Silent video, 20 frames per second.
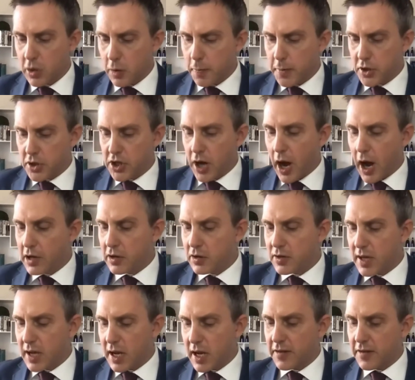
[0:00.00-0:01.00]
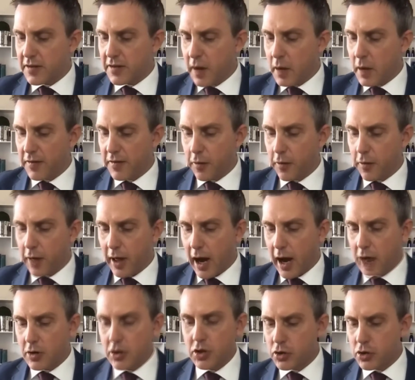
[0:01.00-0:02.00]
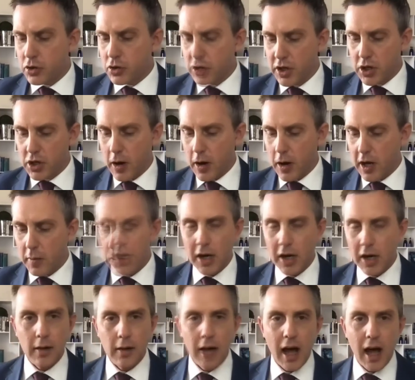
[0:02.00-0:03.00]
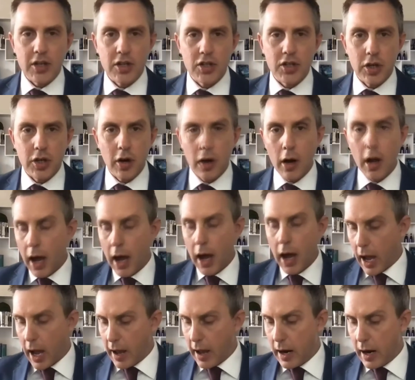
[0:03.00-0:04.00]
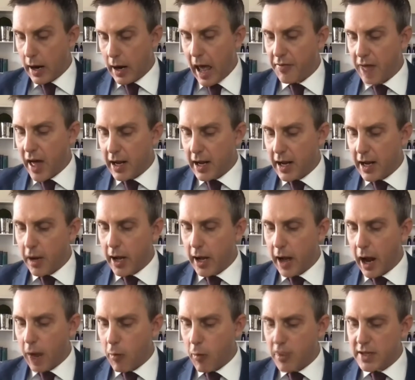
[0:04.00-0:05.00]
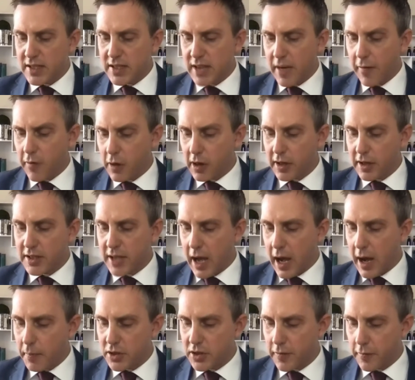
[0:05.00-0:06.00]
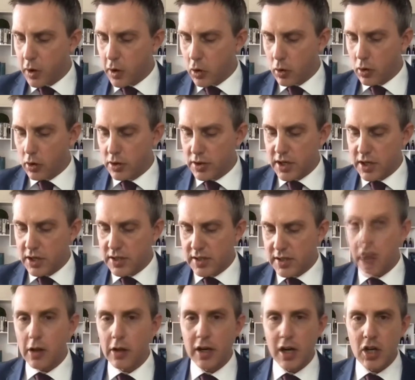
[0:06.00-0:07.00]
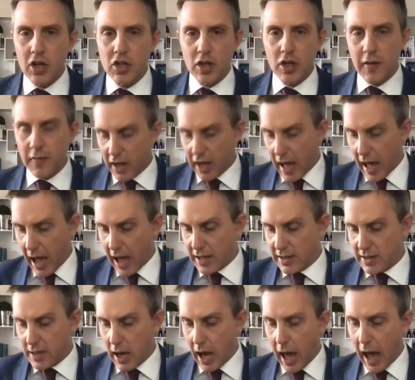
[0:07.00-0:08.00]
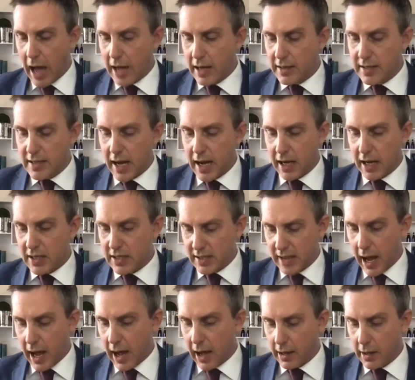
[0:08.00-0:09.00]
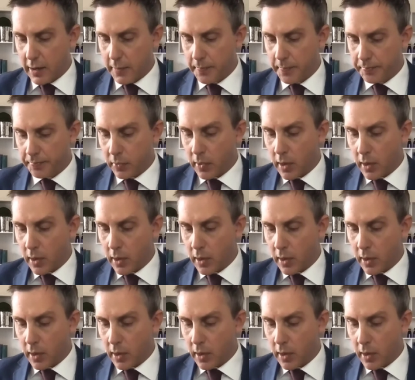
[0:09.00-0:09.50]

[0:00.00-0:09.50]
Mr. Pichai, you testified before the House Judiciary Committee last year, and at that hearing, I raised several examples of Google's consolidation of the ad tech stack.